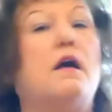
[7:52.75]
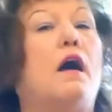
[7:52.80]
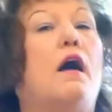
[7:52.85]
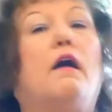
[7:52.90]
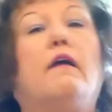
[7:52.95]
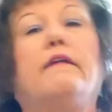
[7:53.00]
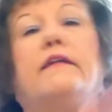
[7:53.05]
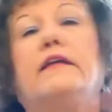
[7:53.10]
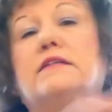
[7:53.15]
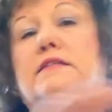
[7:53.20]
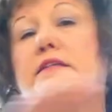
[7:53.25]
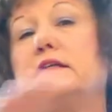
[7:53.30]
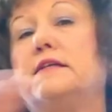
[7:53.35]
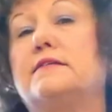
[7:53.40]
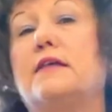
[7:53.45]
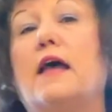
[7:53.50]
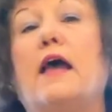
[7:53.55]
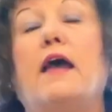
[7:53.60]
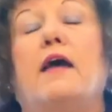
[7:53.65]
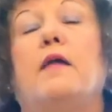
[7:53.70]
All these
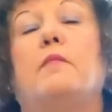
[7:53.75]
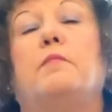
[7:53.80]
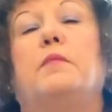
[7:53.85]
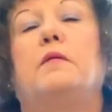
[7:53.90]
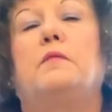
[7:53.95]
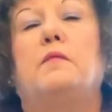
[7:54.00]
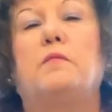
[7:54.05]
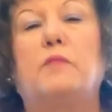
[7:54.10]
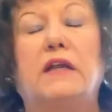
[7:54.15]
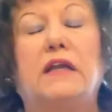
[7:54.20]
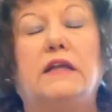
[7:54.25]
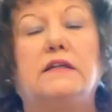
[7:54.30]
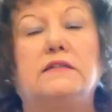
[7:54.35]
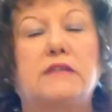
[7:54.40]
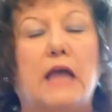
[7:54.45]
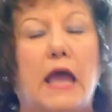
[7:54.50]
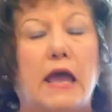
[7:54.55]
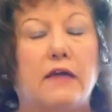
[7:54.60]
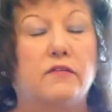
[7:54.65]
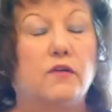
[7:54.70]
things happen, but he's
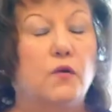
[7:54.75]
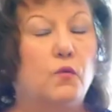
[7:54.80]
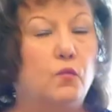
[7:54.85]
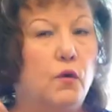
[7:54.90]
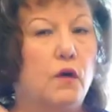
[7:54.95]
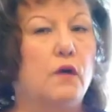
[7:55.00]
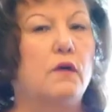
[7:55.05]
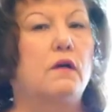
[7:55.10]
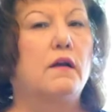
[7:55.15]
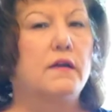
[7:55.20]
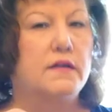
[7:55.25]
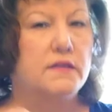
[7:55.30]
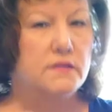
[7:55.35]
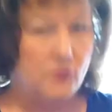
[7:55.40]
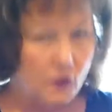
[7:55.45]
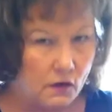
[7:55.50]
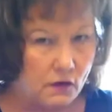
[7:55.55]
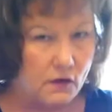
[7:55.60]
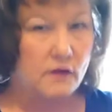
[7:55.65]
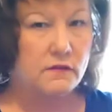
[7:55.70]
having to work on his
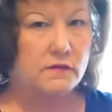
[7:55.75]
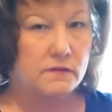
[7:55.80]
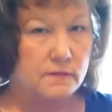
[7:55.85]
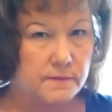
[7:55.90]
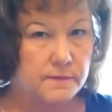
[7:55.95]
heart,